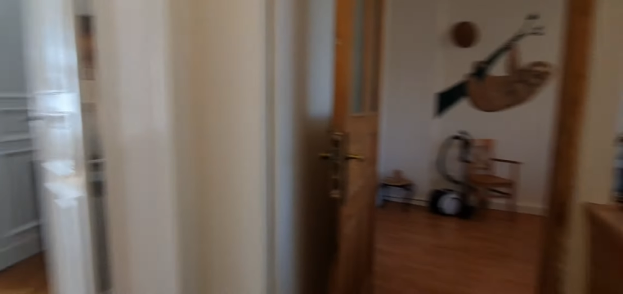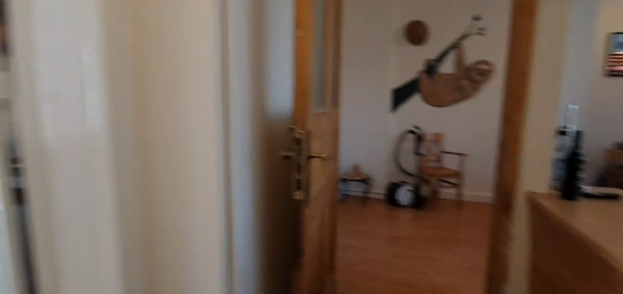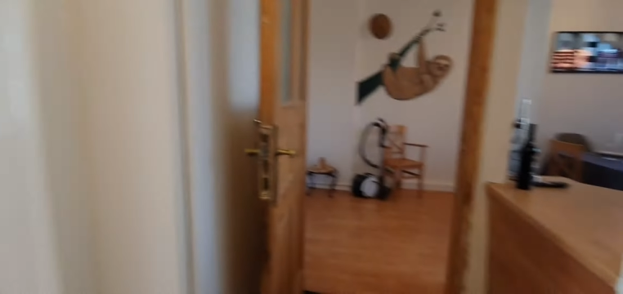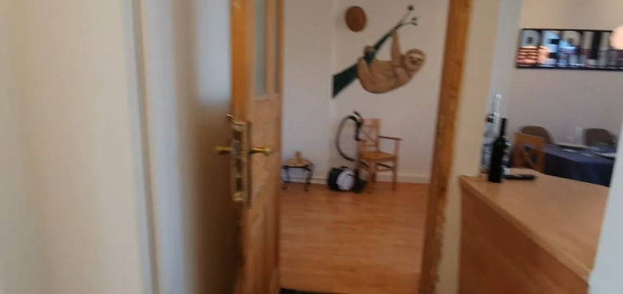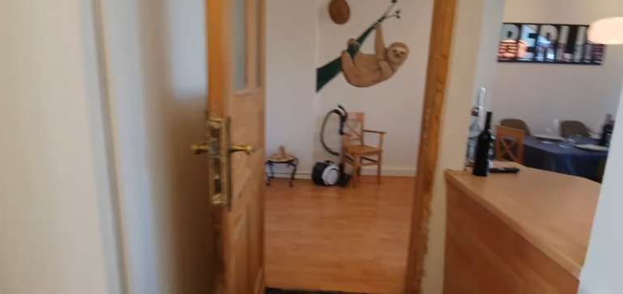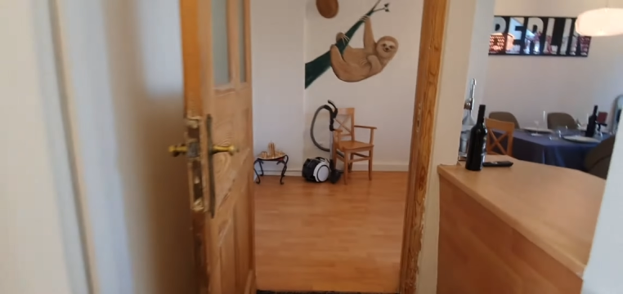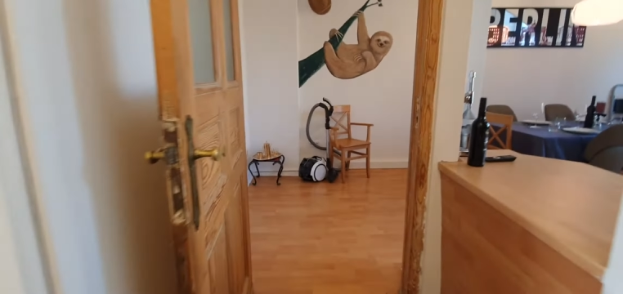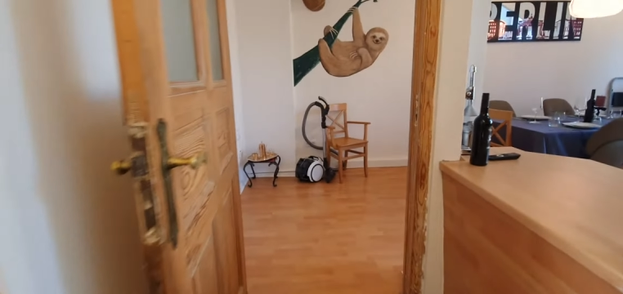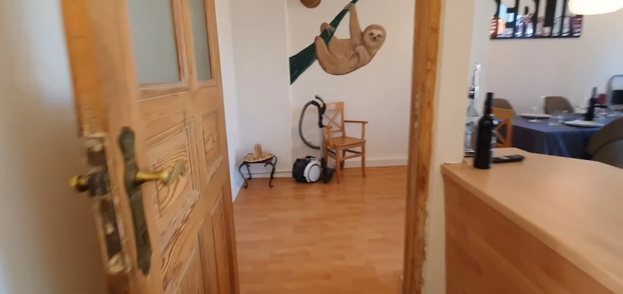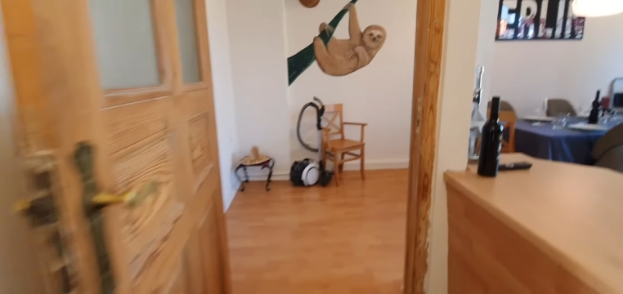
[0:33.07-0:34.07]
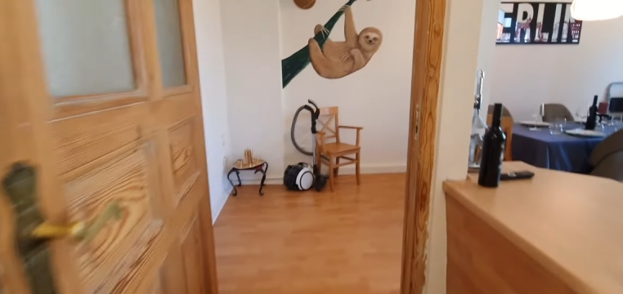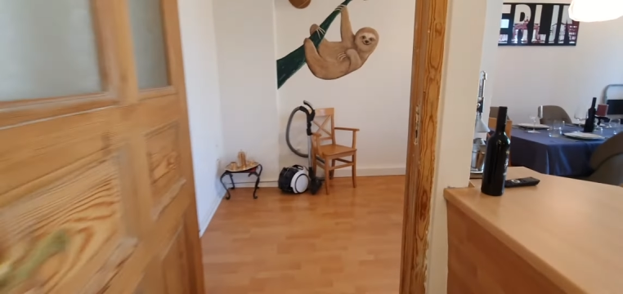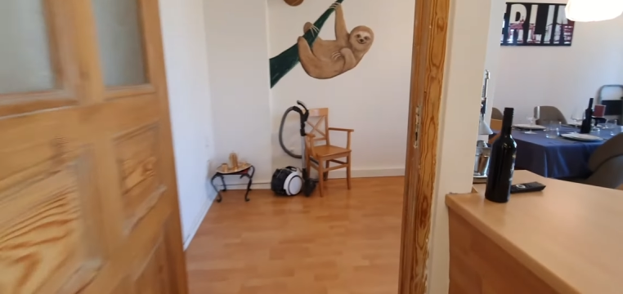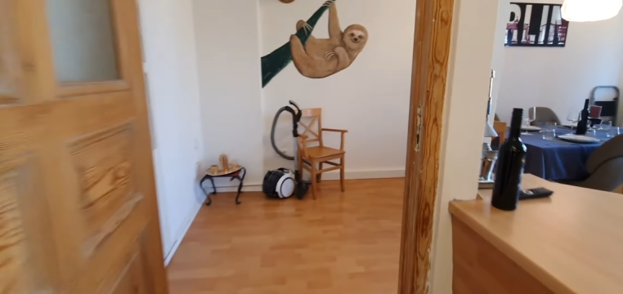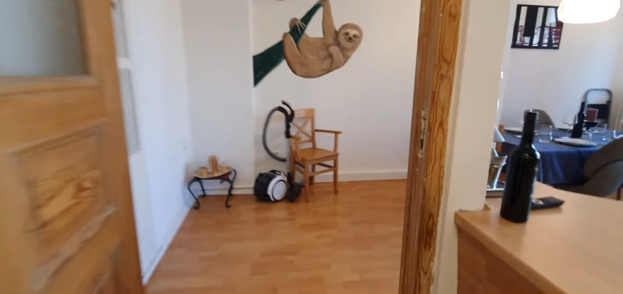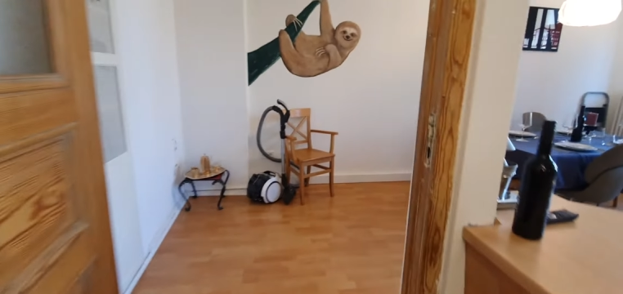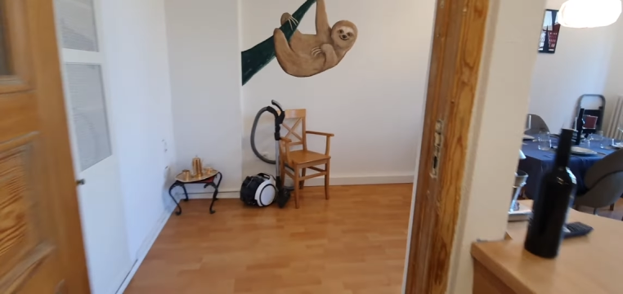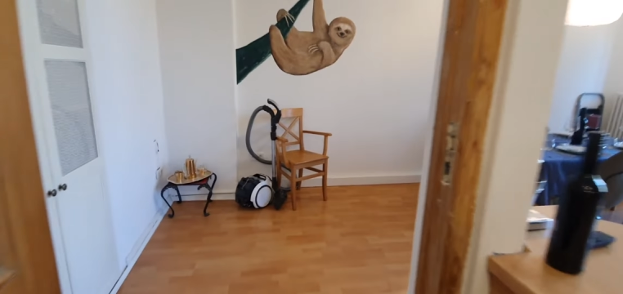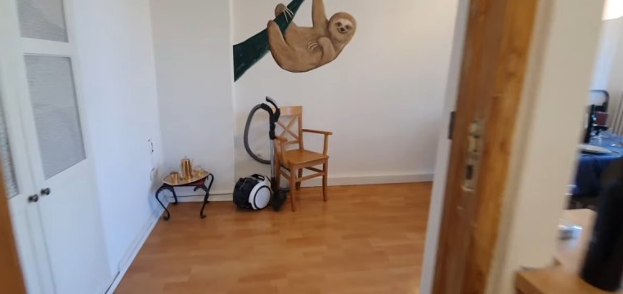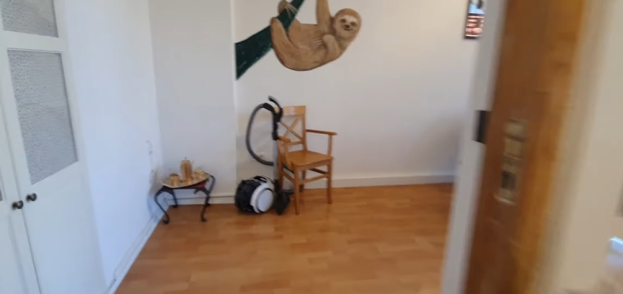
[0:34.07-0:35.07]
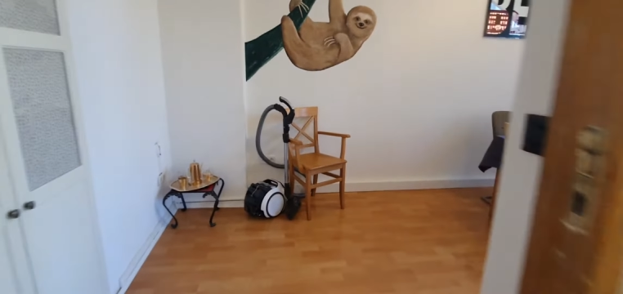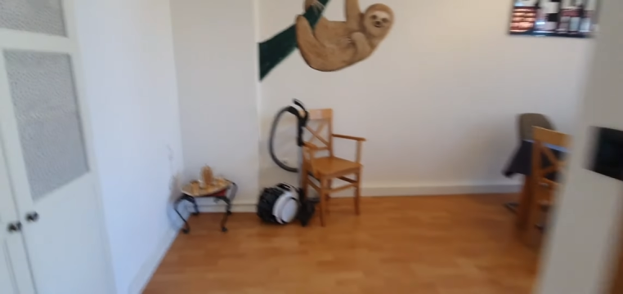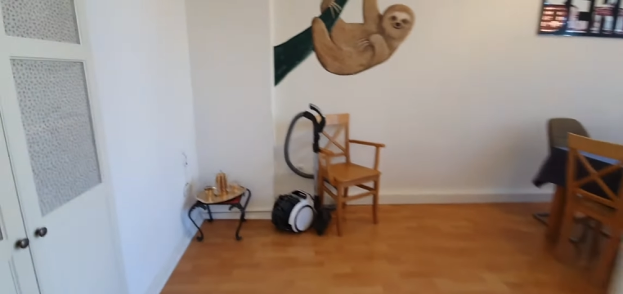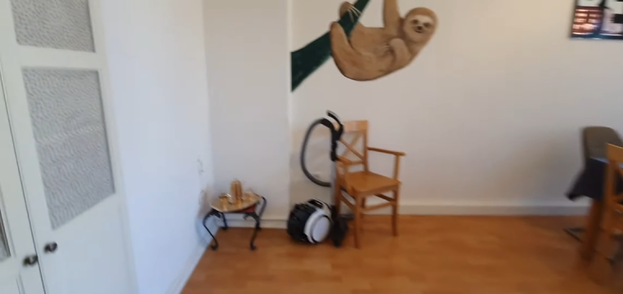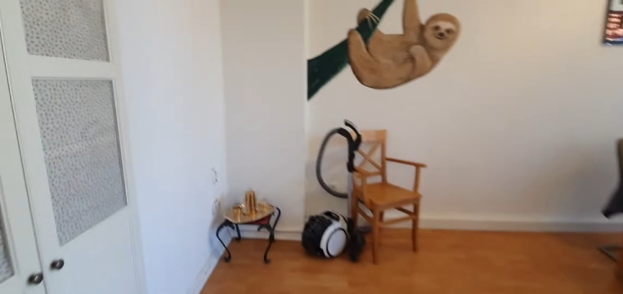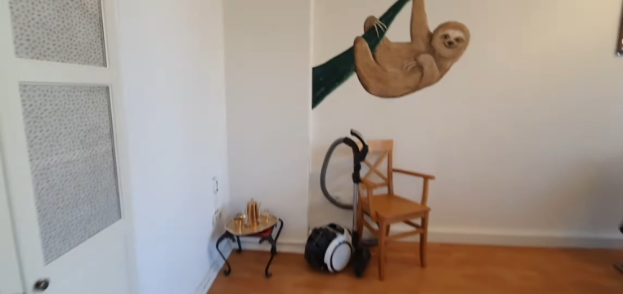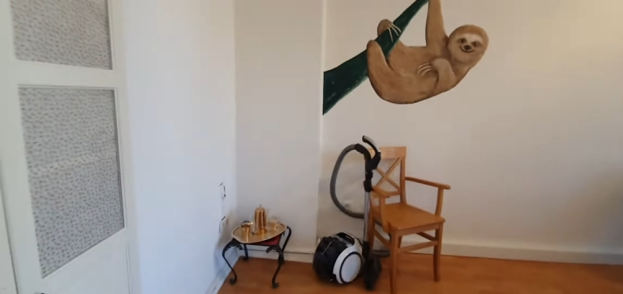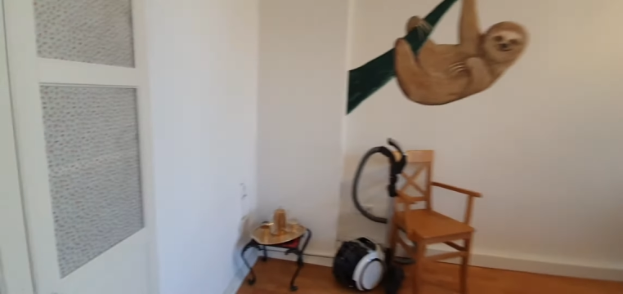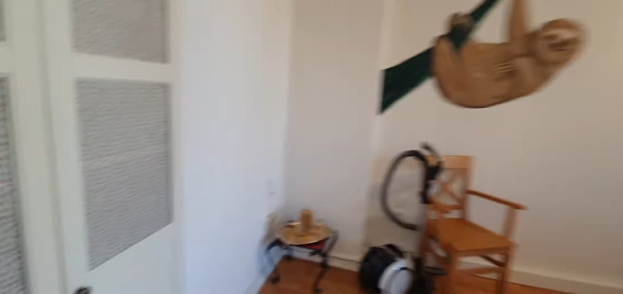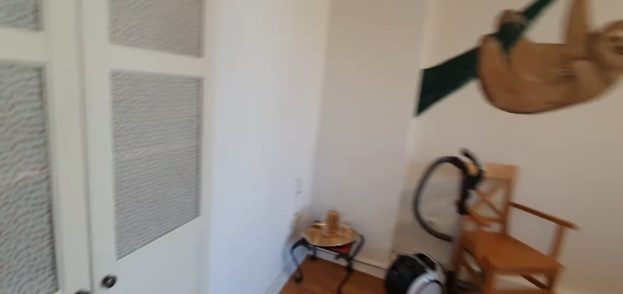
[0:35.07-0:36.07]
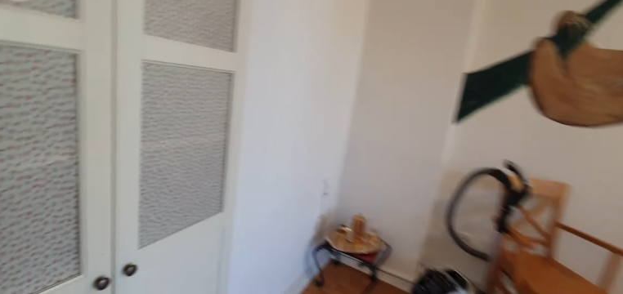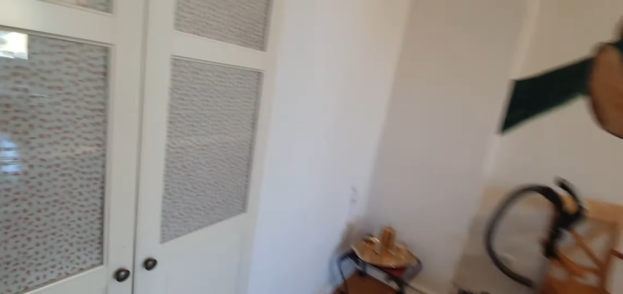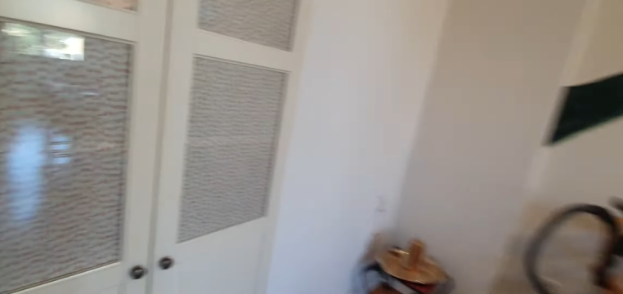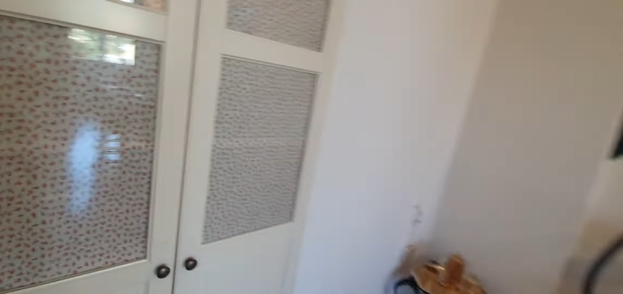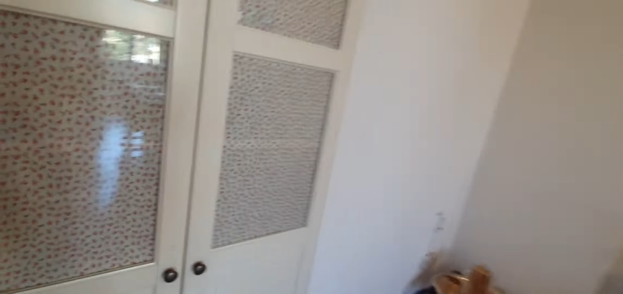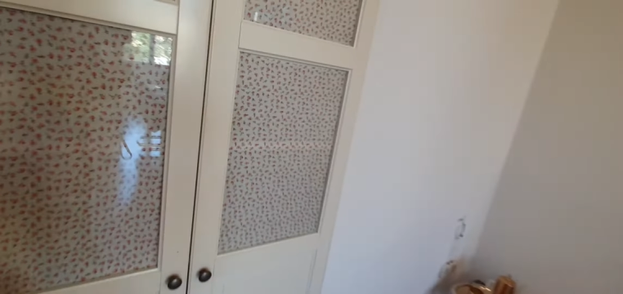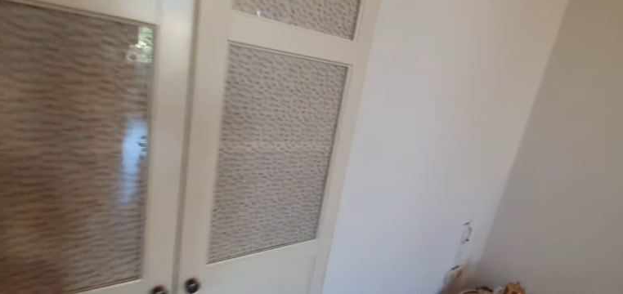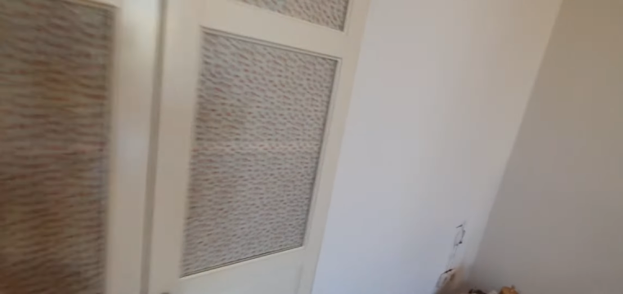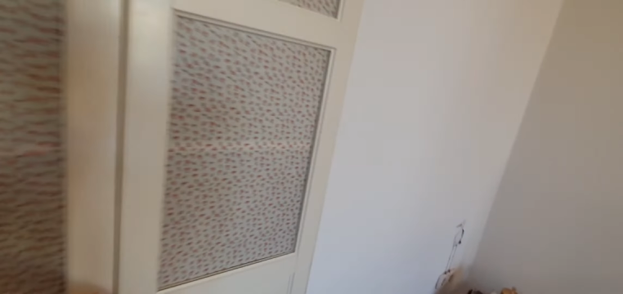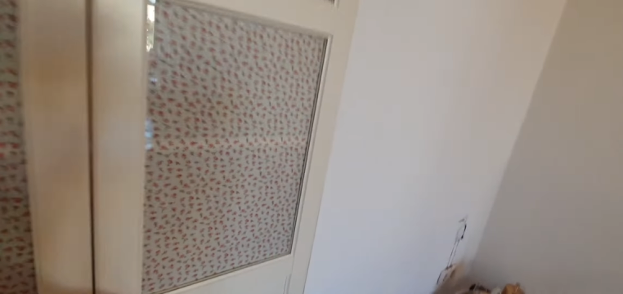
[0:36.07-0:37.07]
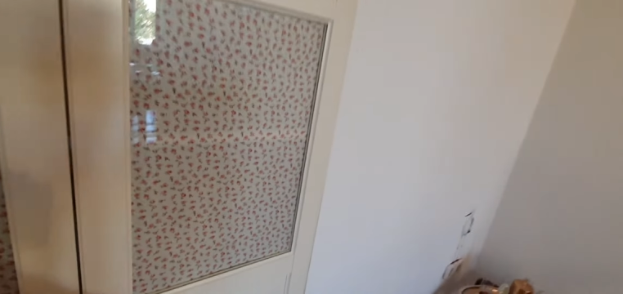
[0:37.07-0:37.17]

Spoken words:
[unreadable: no face in view]